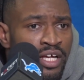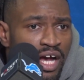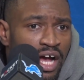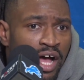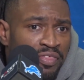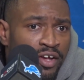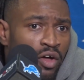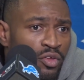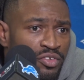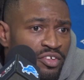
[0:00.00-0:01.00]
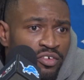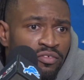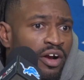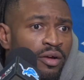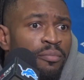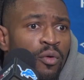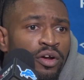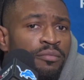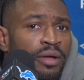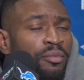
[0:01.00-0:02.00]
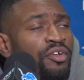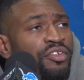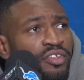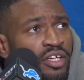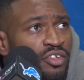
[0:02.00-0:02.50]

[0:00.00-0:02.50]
I think all those things are very important to be able to see